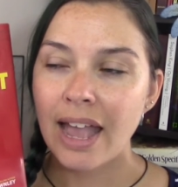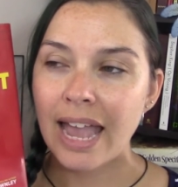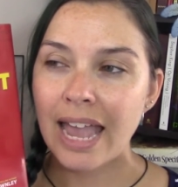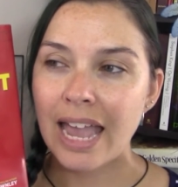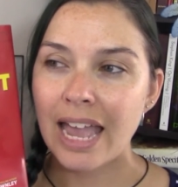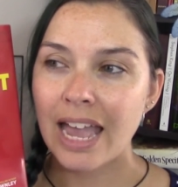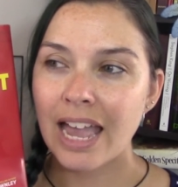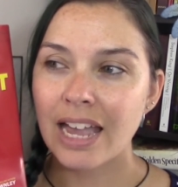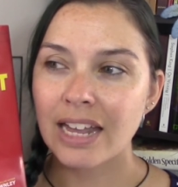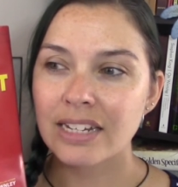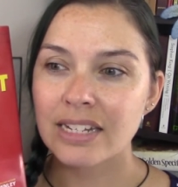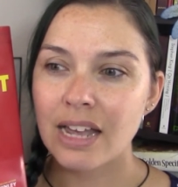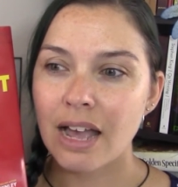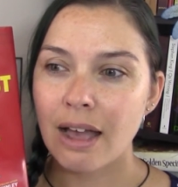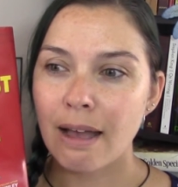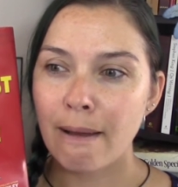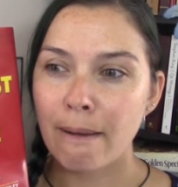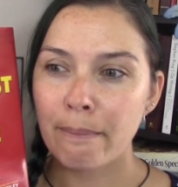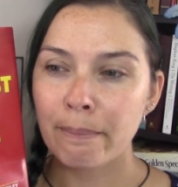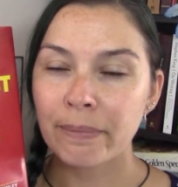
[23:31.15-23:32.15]
and
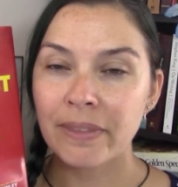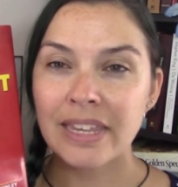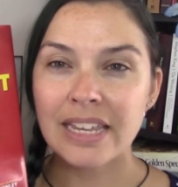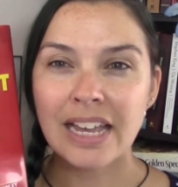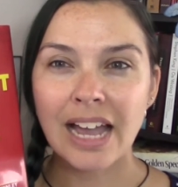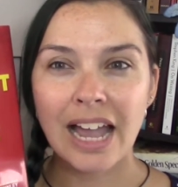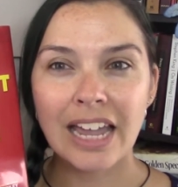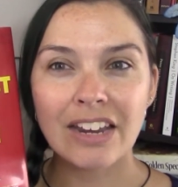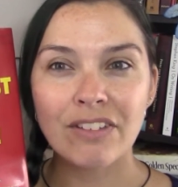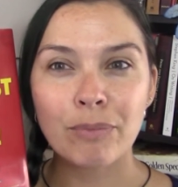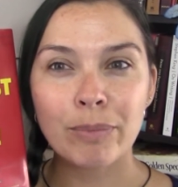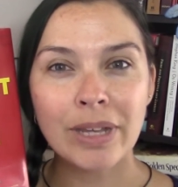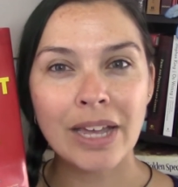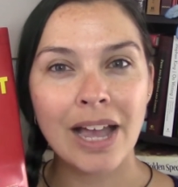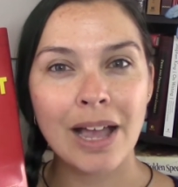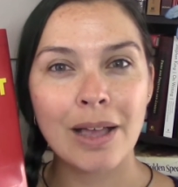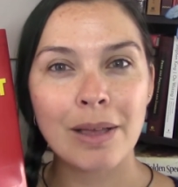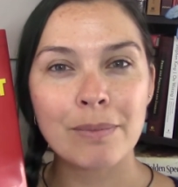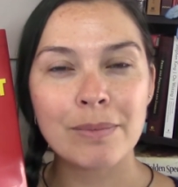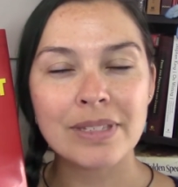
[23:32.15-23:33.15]
um, he kind of
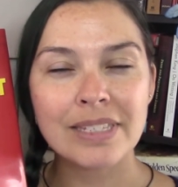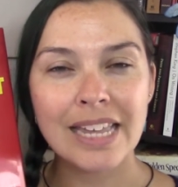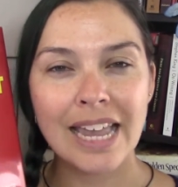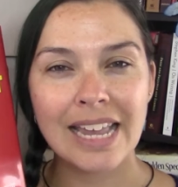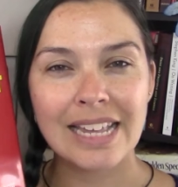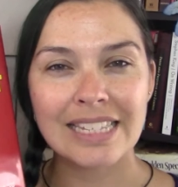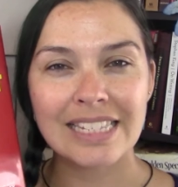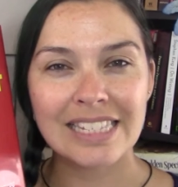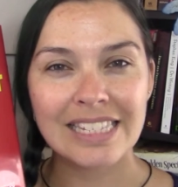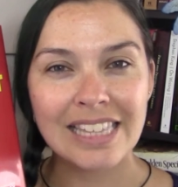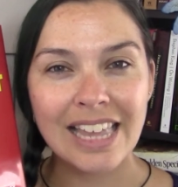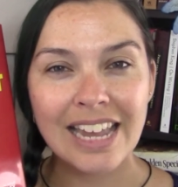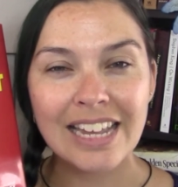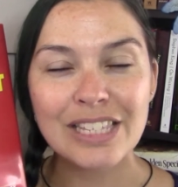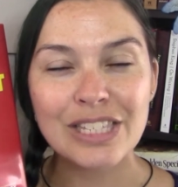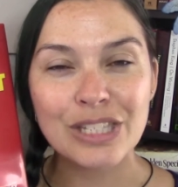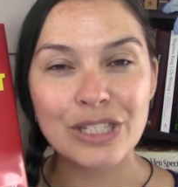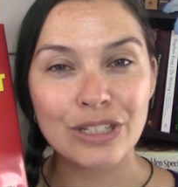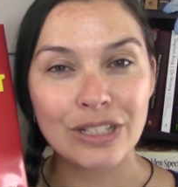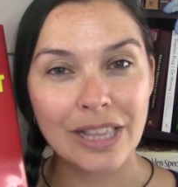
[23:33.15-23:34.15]
becomes a
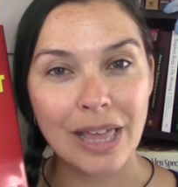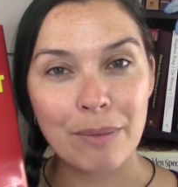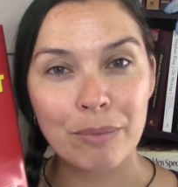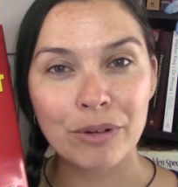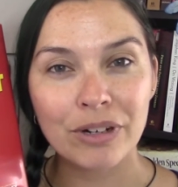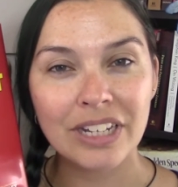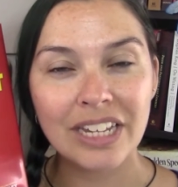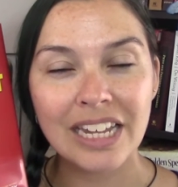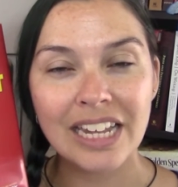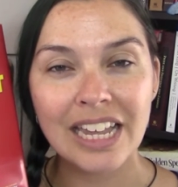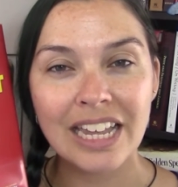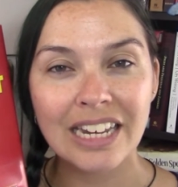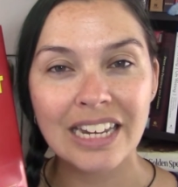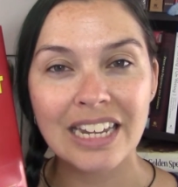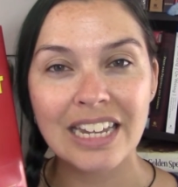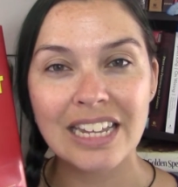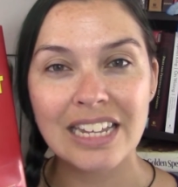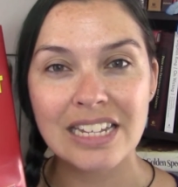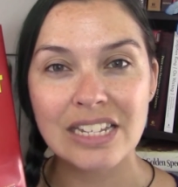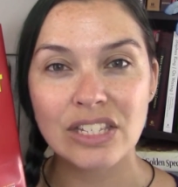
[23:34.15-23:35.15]
slight celebrity in
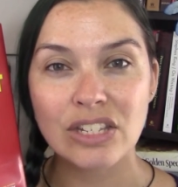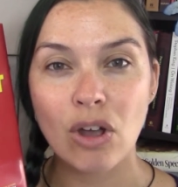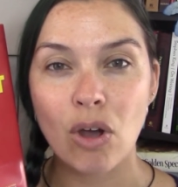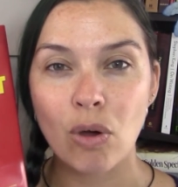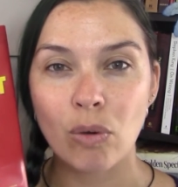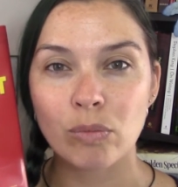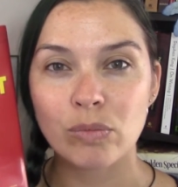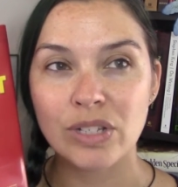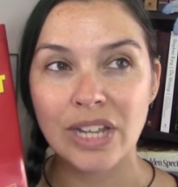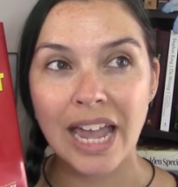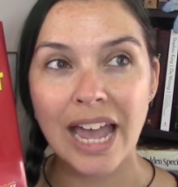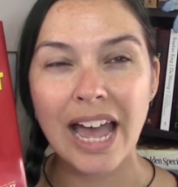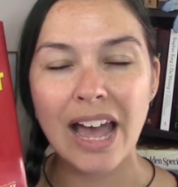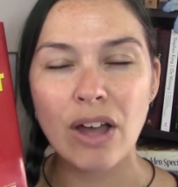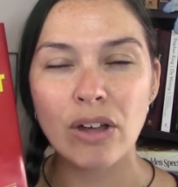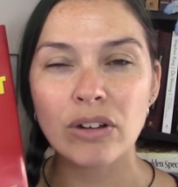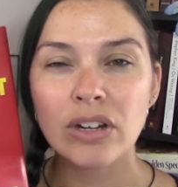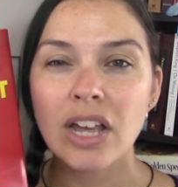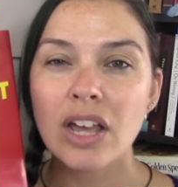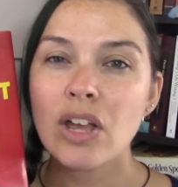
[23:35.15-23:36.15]
his
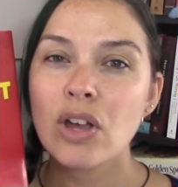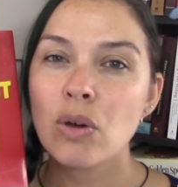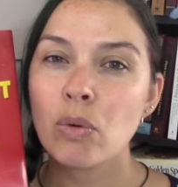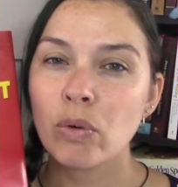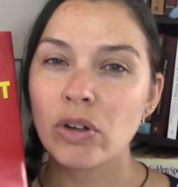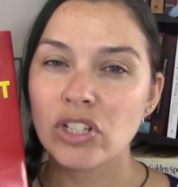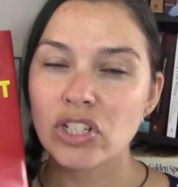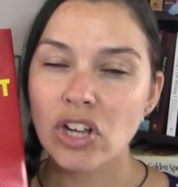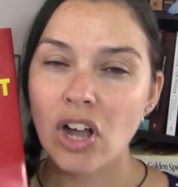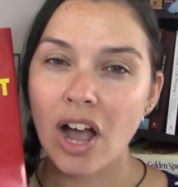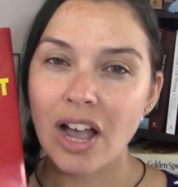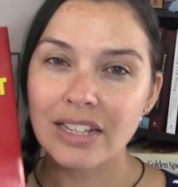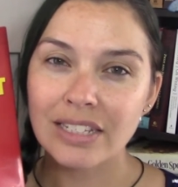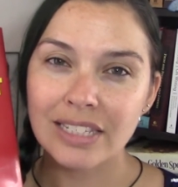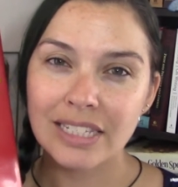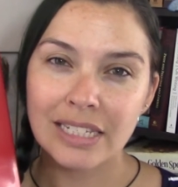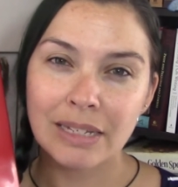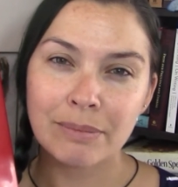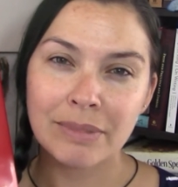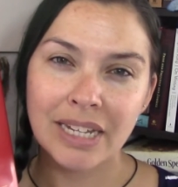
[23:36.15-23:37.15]
hometown which
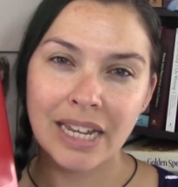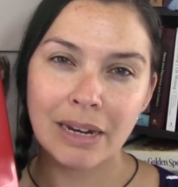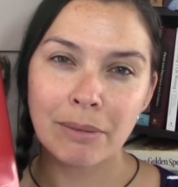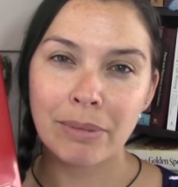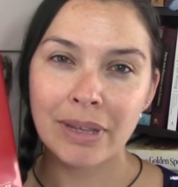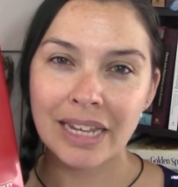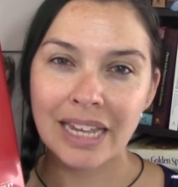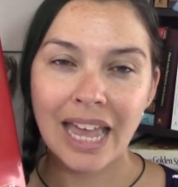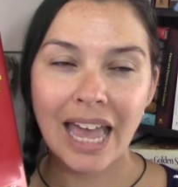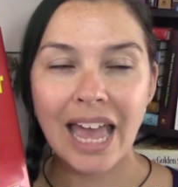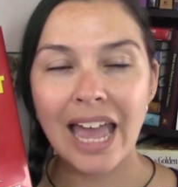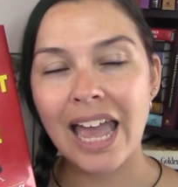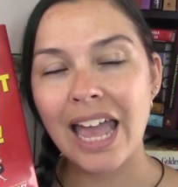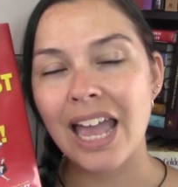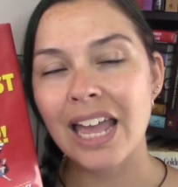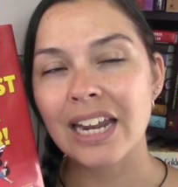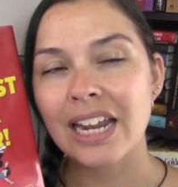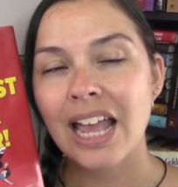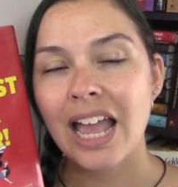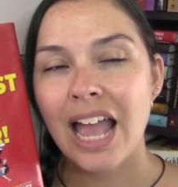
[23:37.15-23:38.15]
causes him to get a big
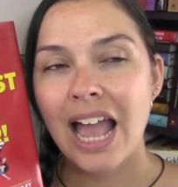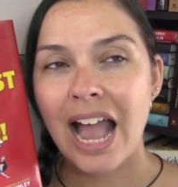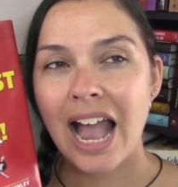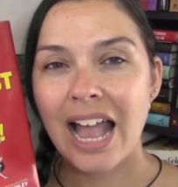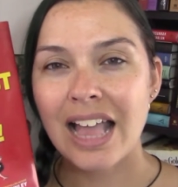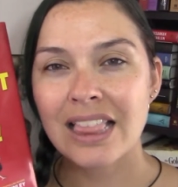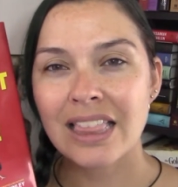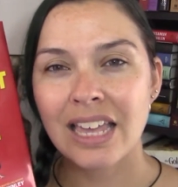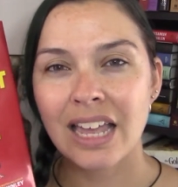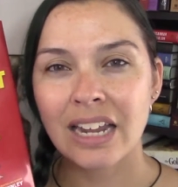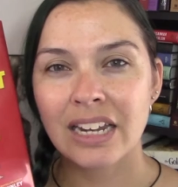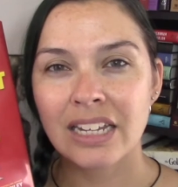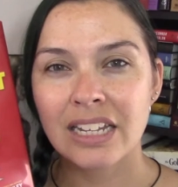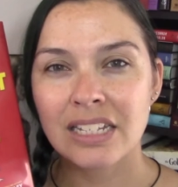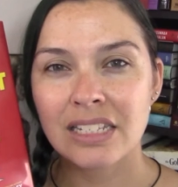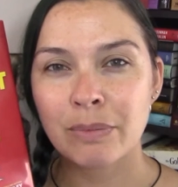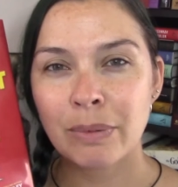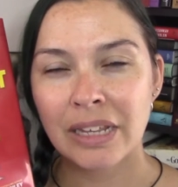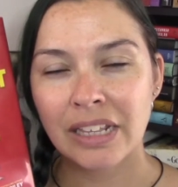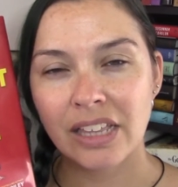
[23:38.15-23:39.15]
head and then
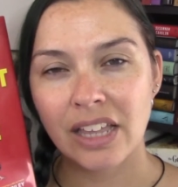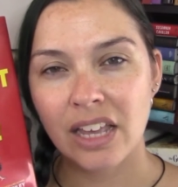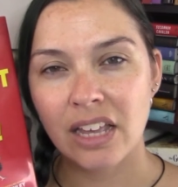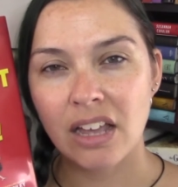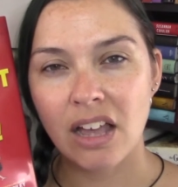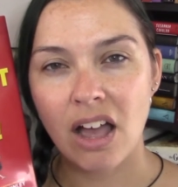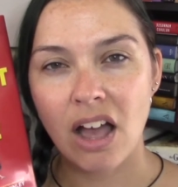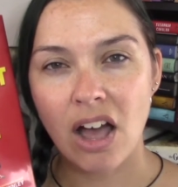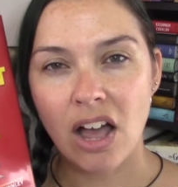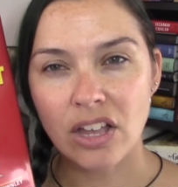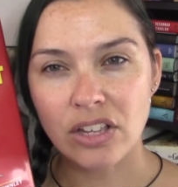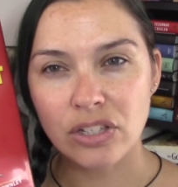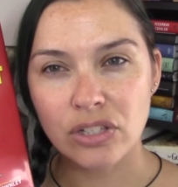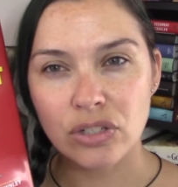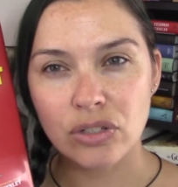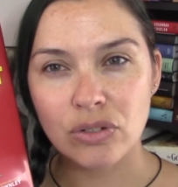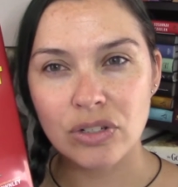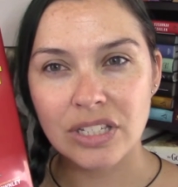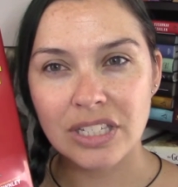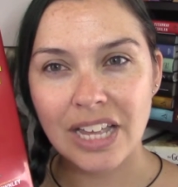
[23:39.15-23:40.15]
he's being like
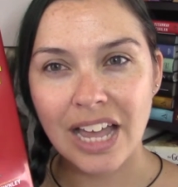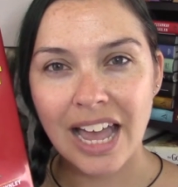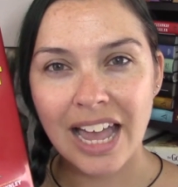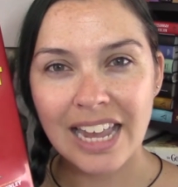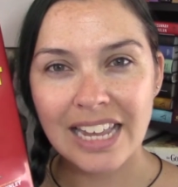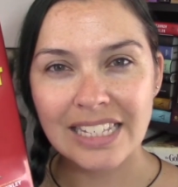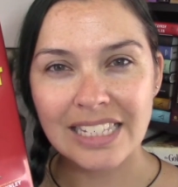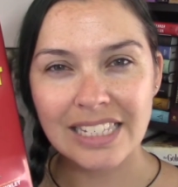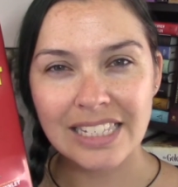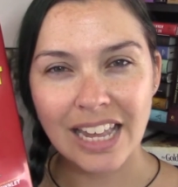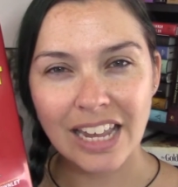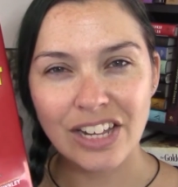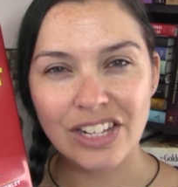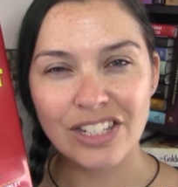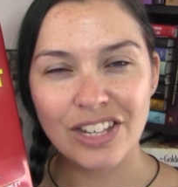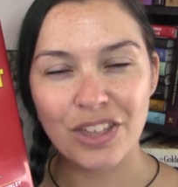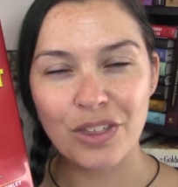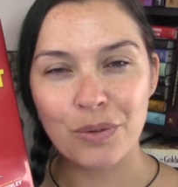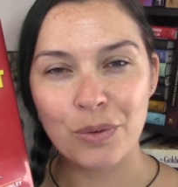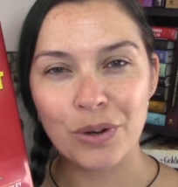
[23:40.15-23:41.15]
ostracized is that how
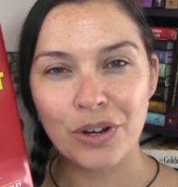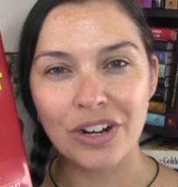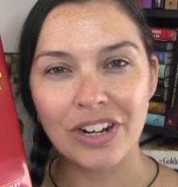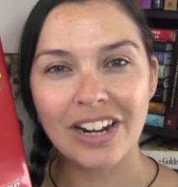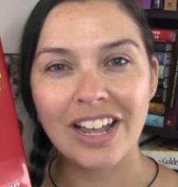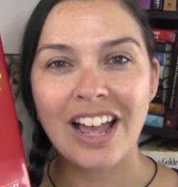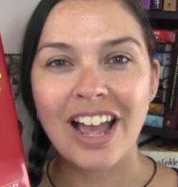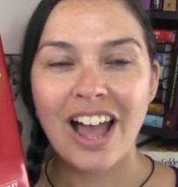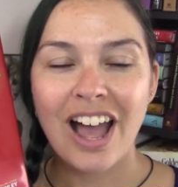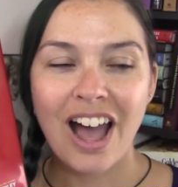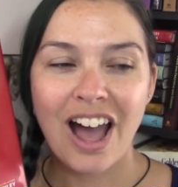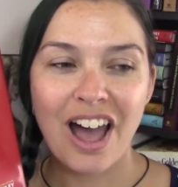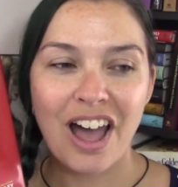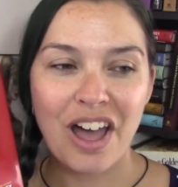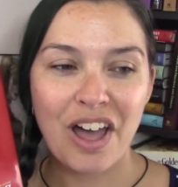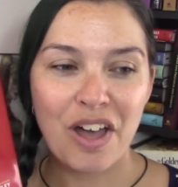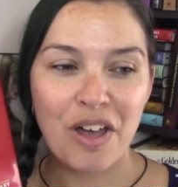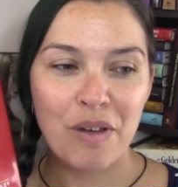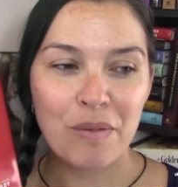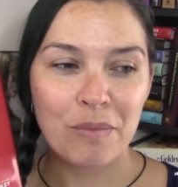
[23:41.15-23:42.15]
you say the word
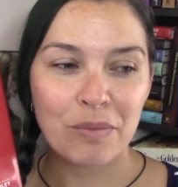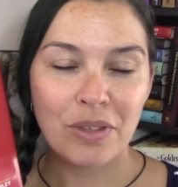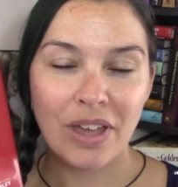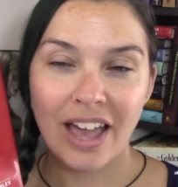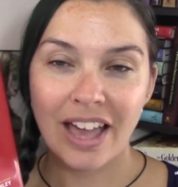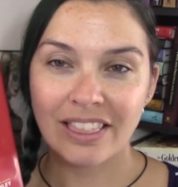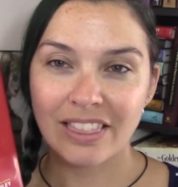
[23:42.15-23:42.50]
um,